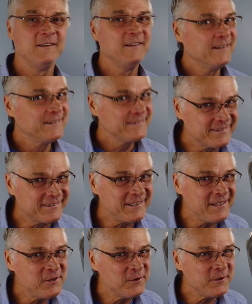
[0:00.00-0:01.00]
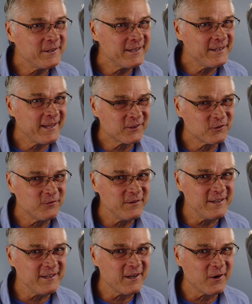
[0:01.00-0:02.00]
See you in the next
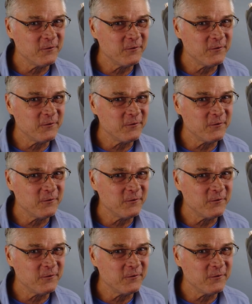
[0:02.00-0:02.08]
video.